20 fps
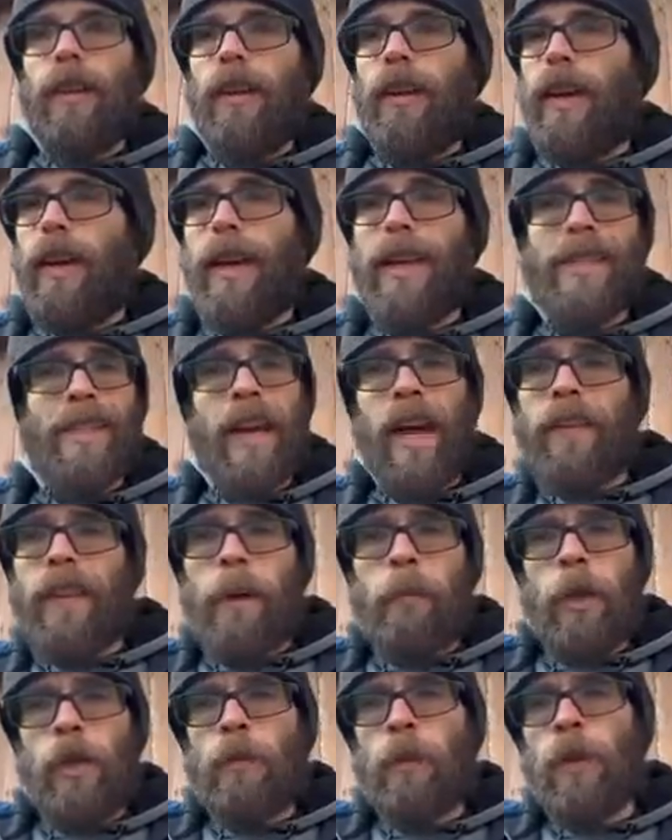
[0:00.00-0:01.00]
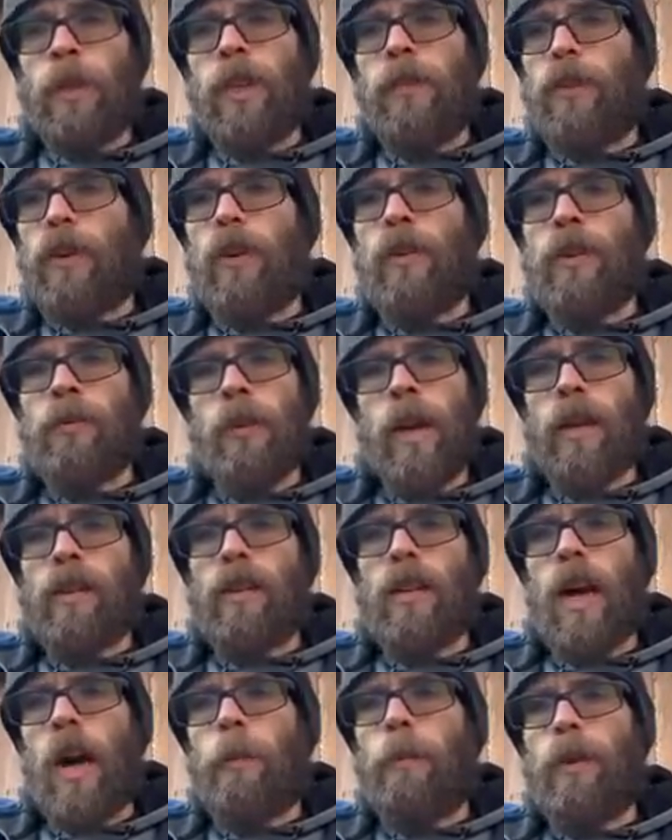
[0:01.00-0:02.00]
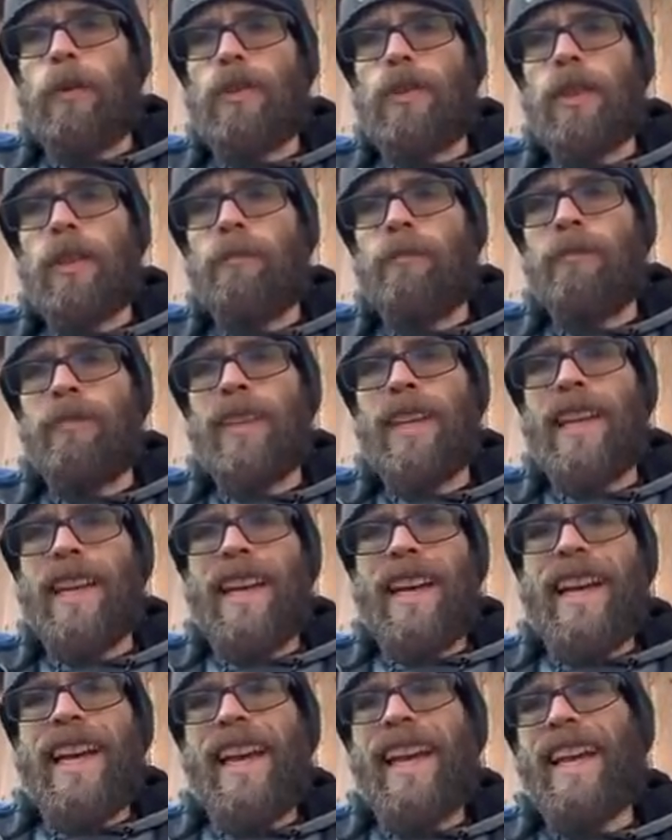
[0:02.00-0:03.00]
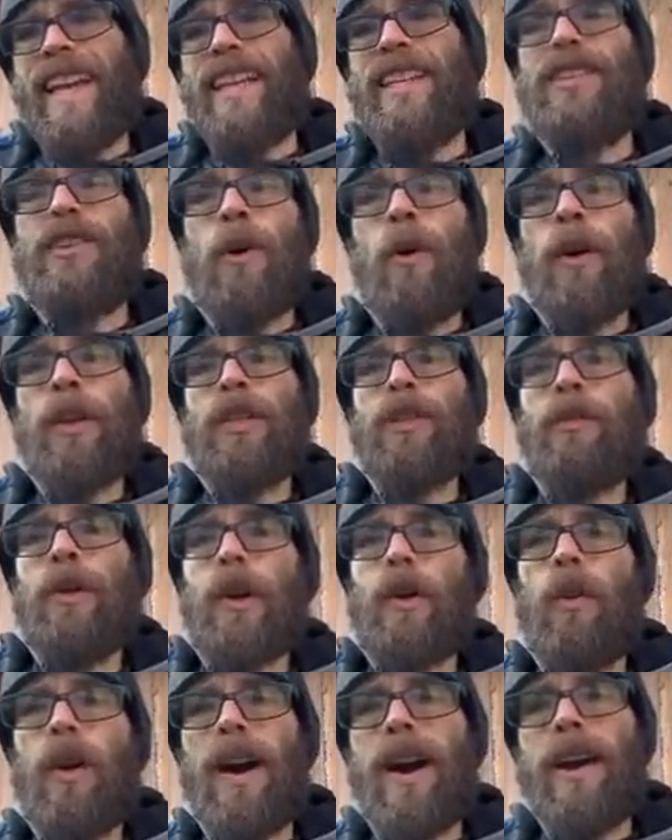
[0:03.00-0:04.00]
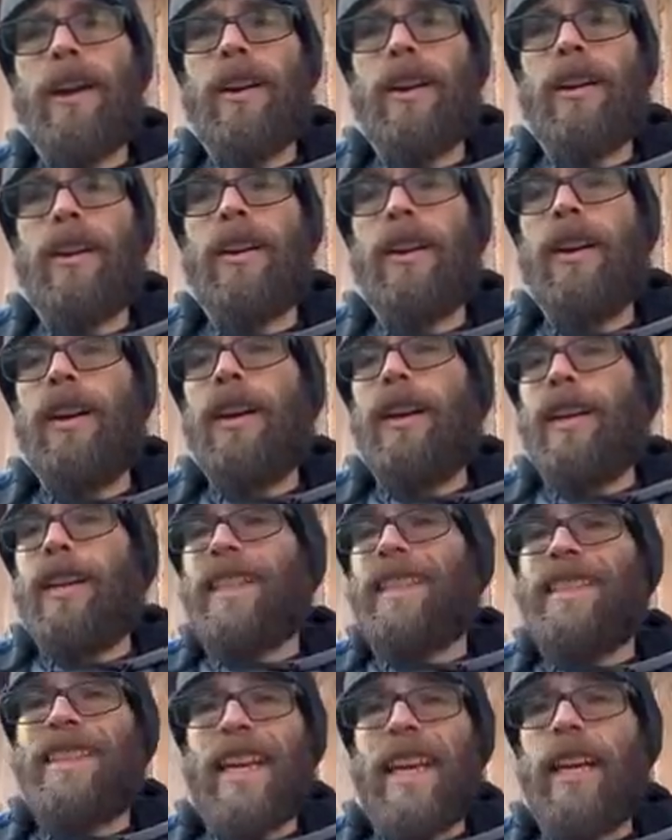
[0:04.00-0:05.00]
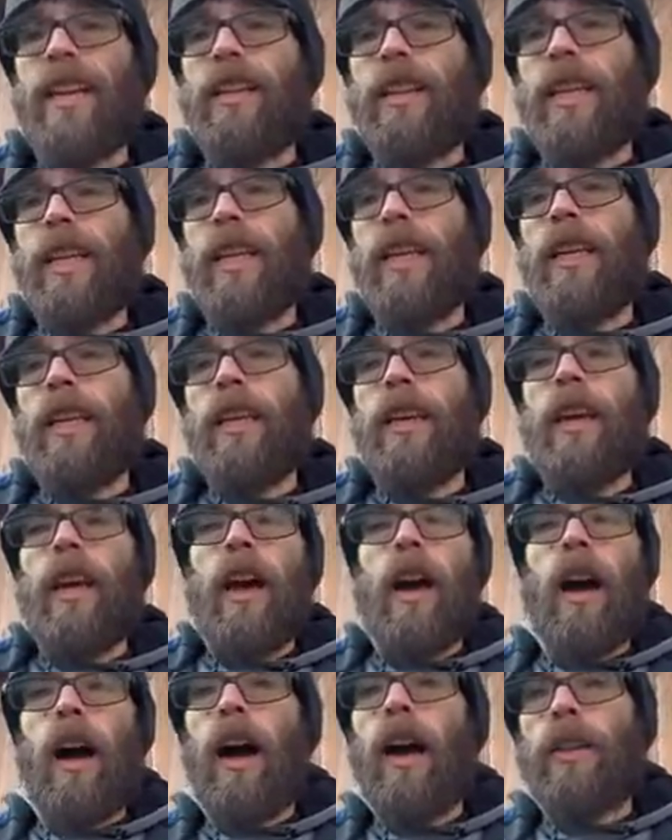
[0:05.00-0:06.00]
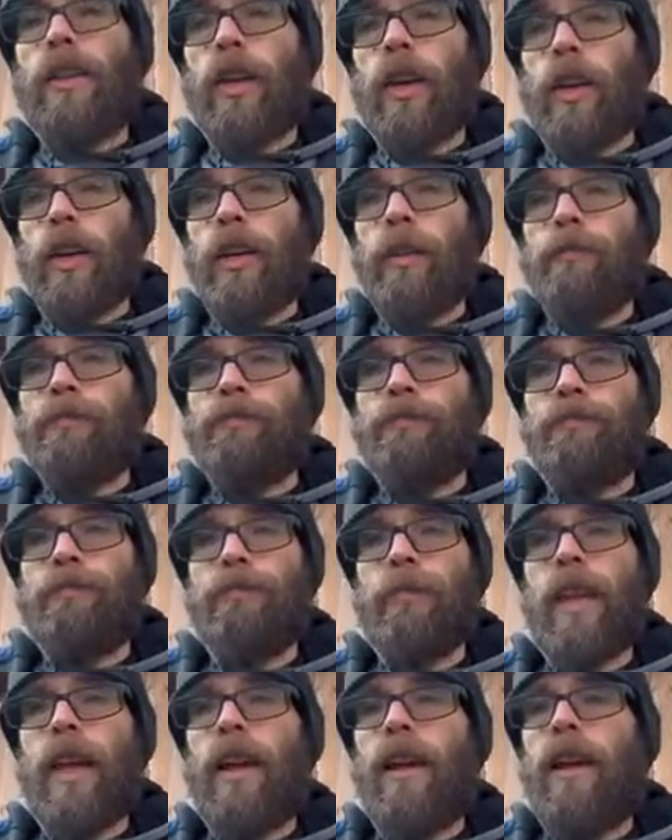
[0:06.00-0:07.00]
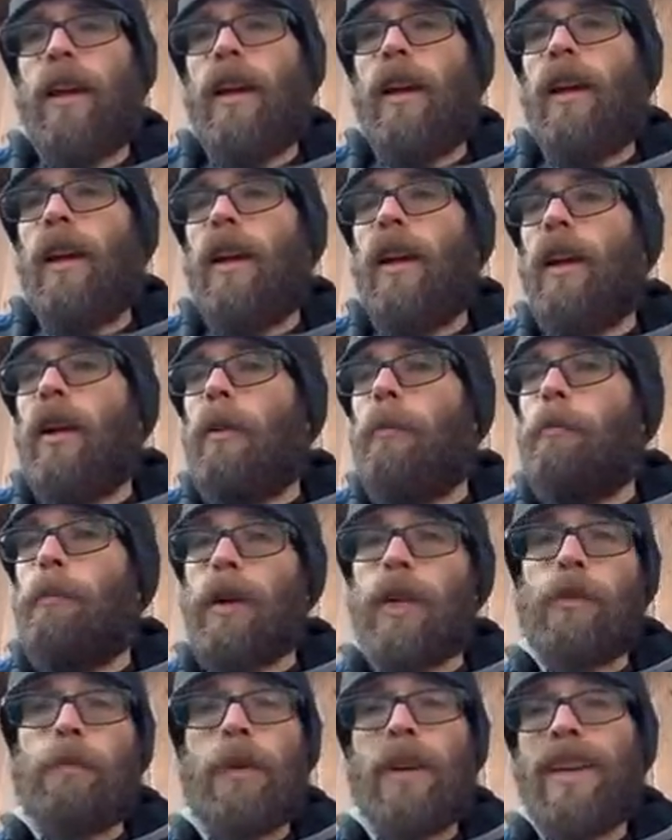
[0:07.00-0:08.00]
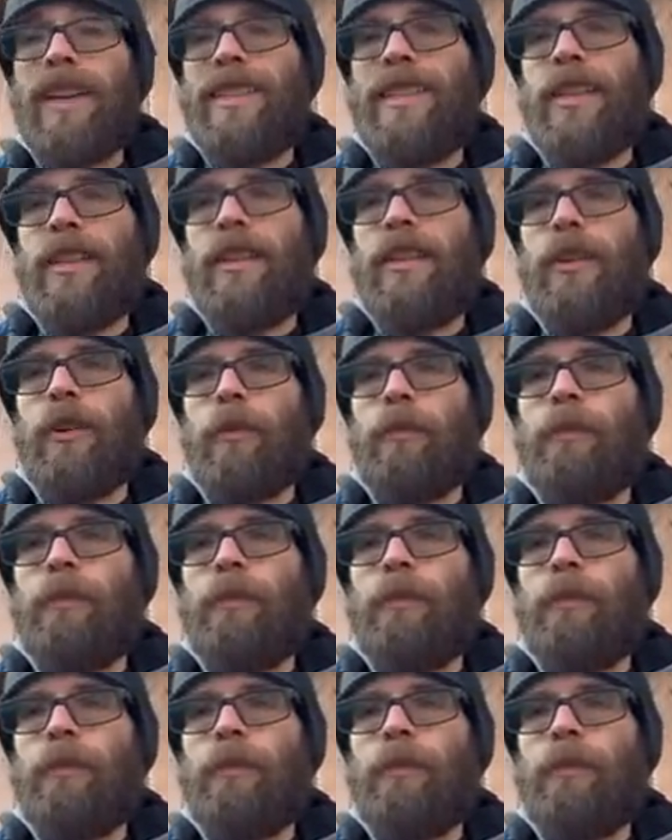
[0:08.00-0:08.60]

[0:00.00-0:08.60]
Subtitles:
It's not that much more difficult than regular composting. It is going to require daily turning, but it's pretty easy to do.